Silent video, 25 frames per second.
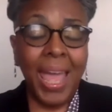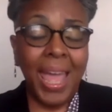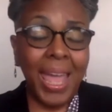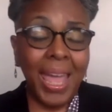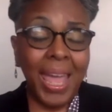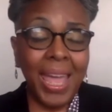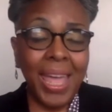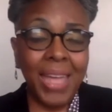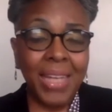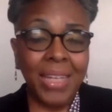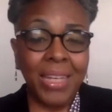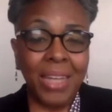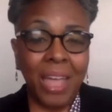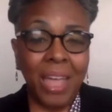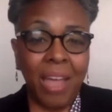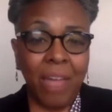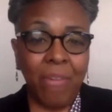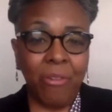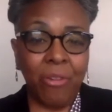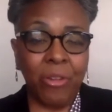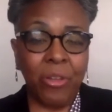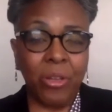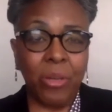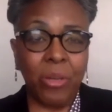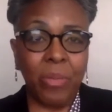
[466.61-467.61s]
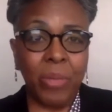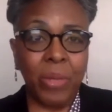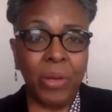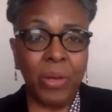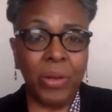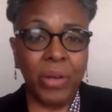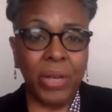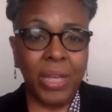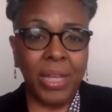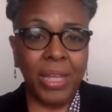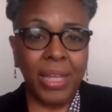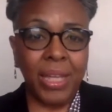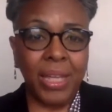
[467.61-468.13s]
and
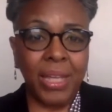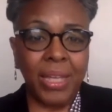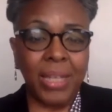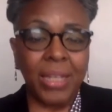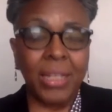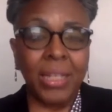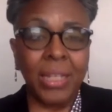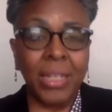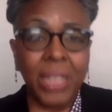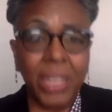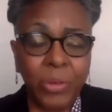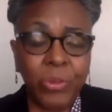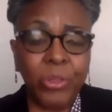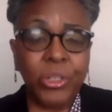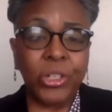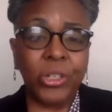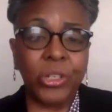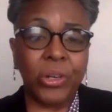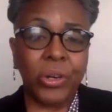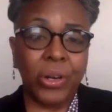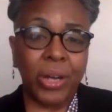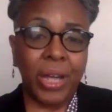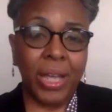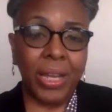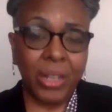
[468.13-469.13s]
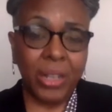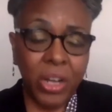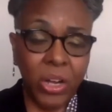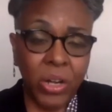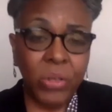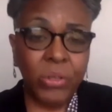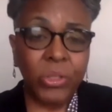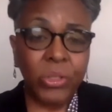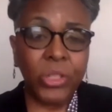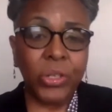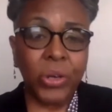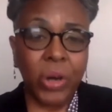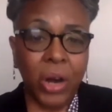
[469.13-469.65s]
African-American literature and
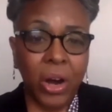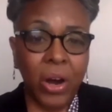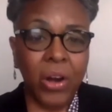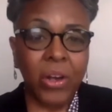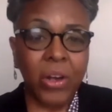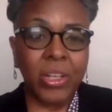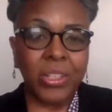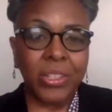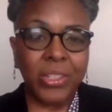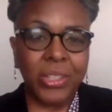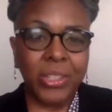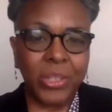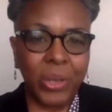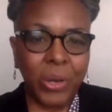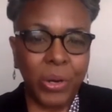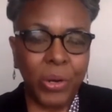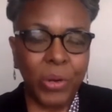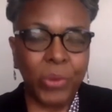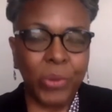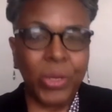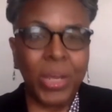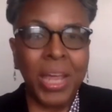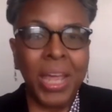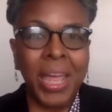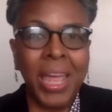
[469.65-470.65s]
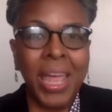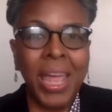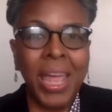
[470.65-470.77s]
culture are concerned.